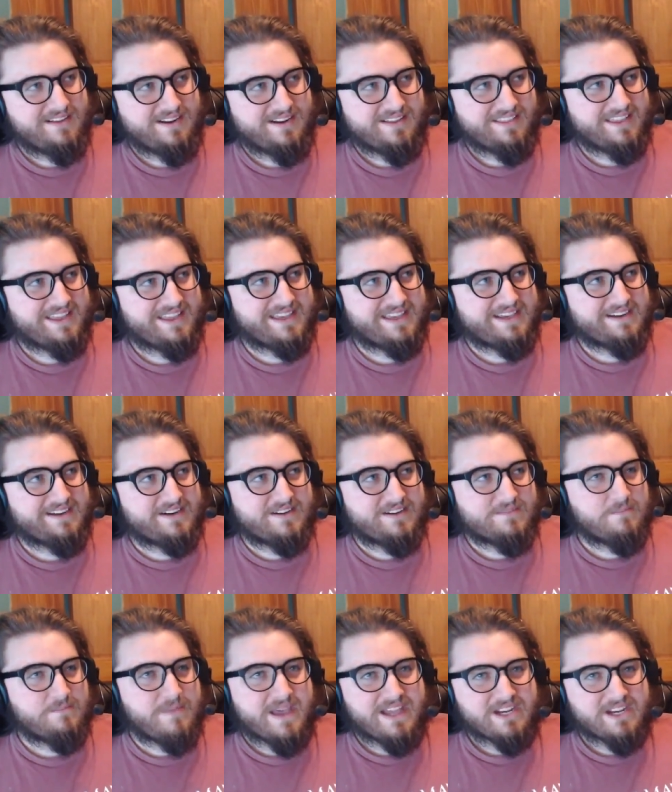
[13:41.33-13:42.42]
like
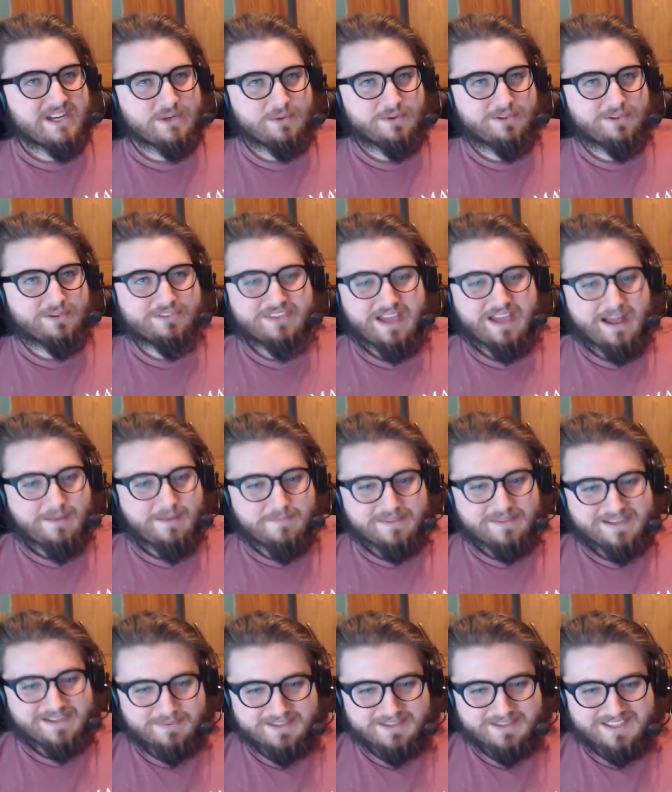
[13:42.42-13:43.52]
manual DOM
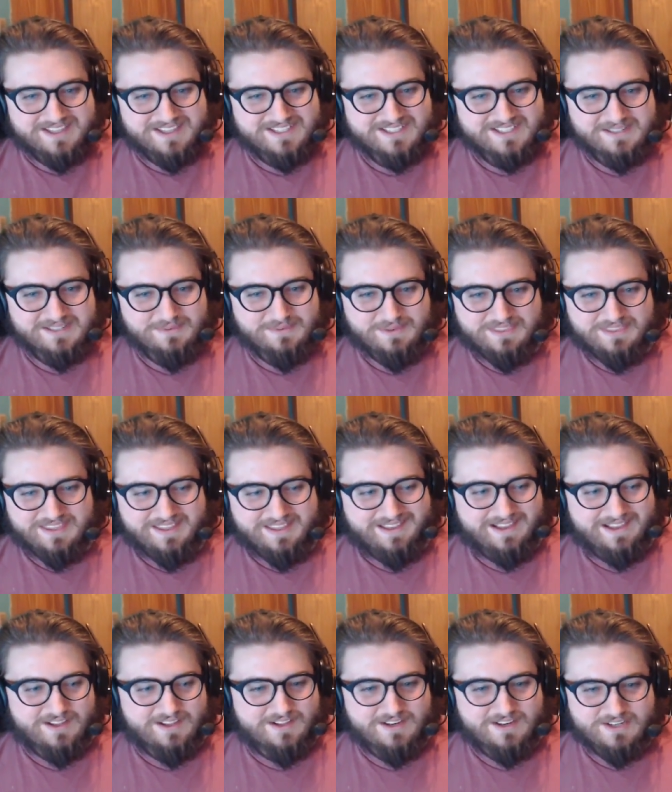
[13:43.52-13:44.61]
manipulation with like
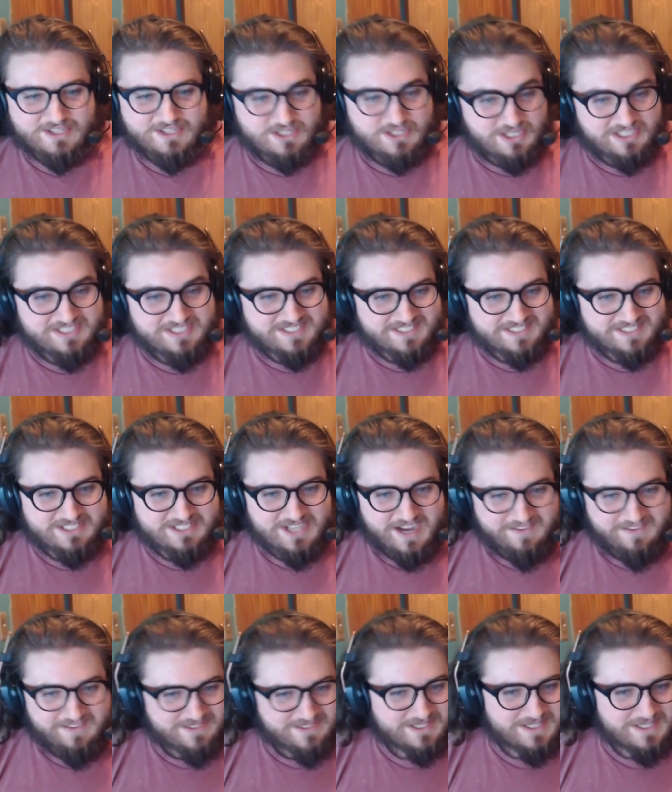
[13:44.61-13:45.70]
just the
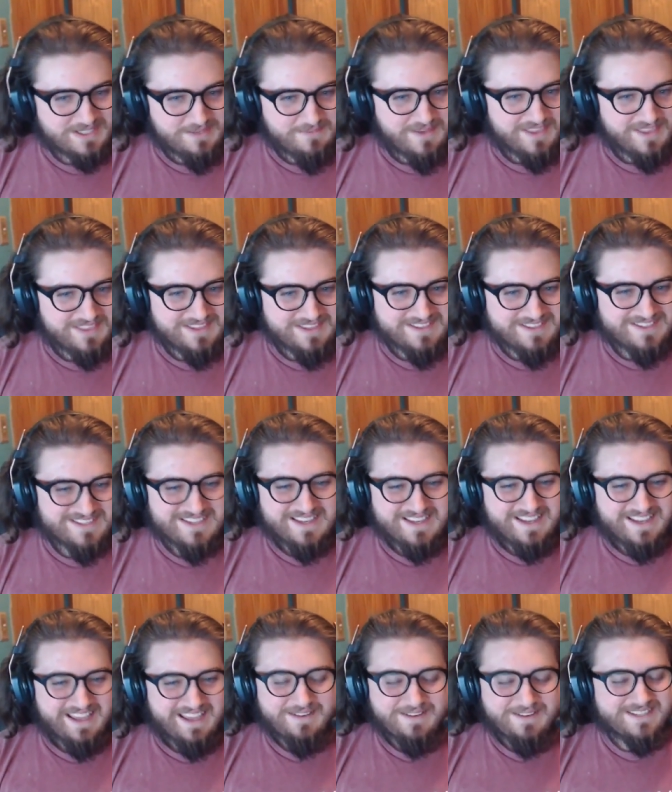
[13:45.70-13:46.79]
JavaScript methods.
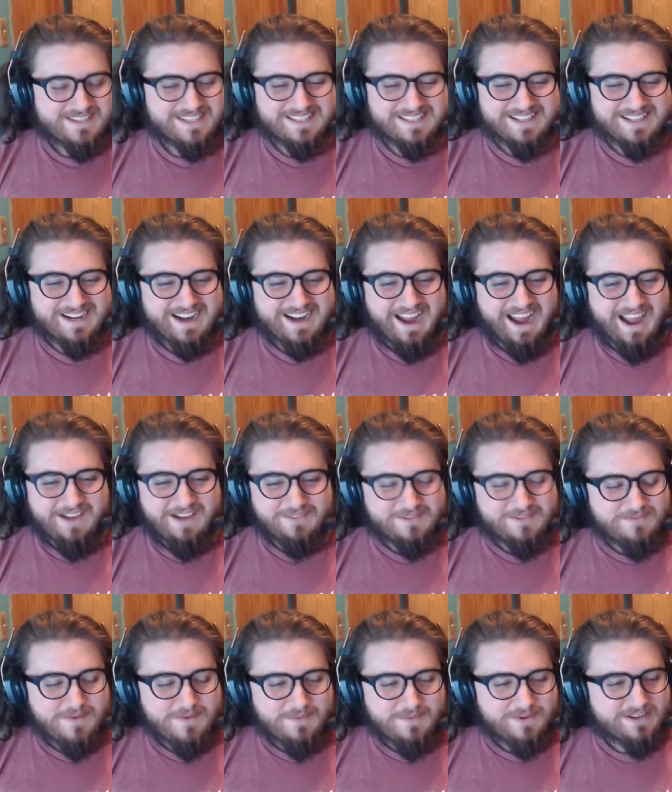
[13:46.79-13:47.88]
And I was like, I
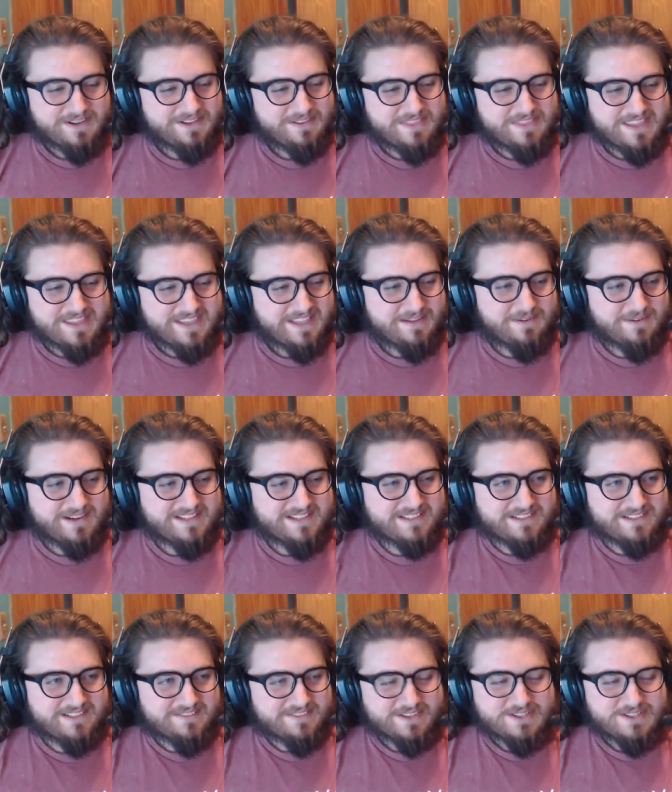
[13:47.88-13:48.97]
remember thinking to
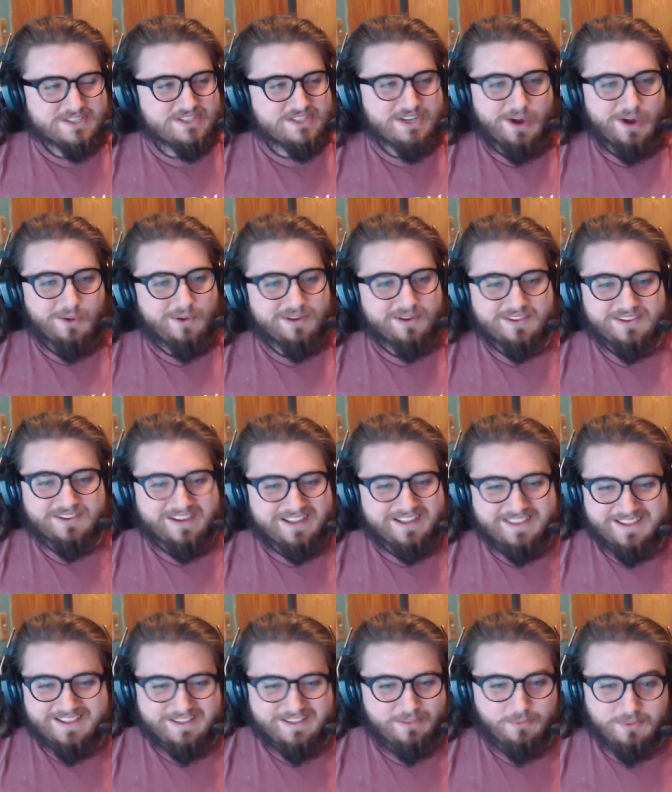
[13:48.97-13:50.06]
myself, there's no one
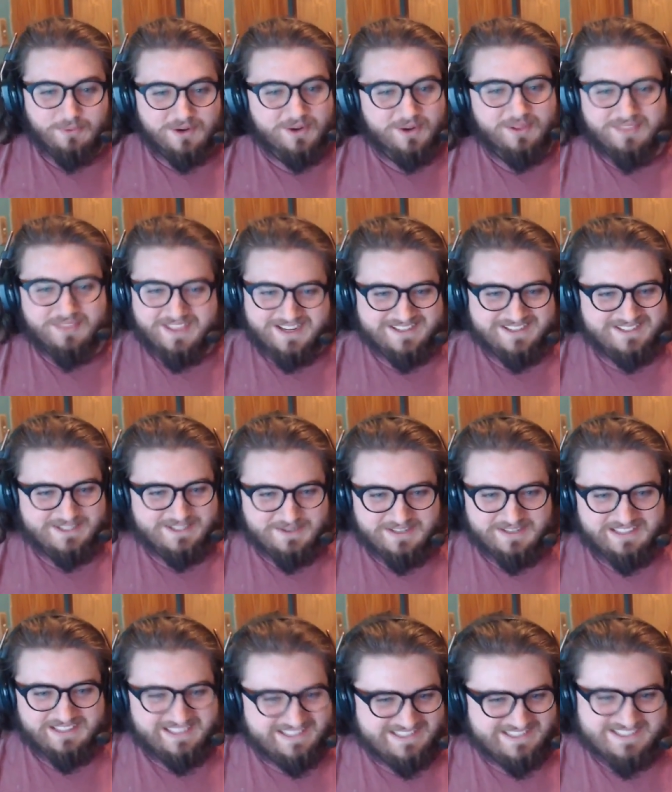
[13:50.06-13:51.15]
in the world that is
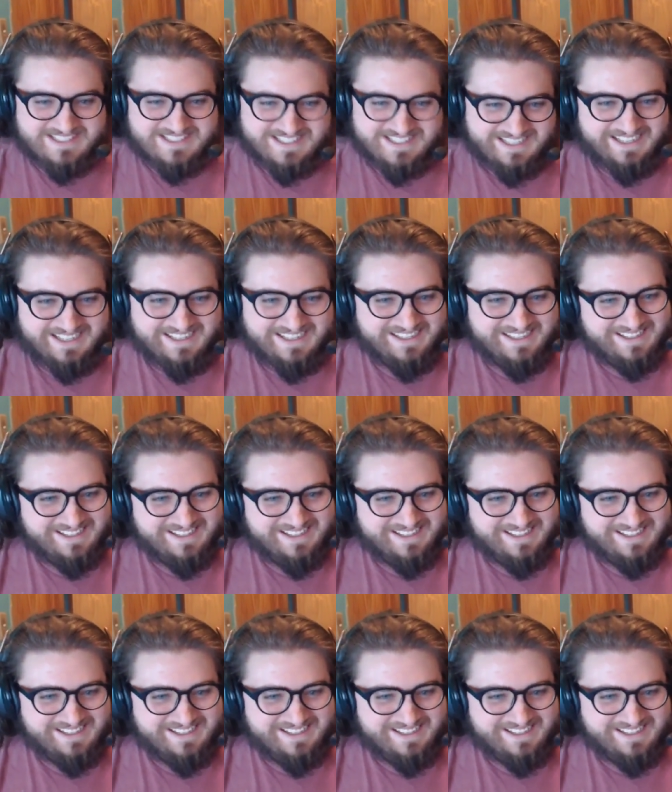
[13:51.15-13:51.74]
doing this today.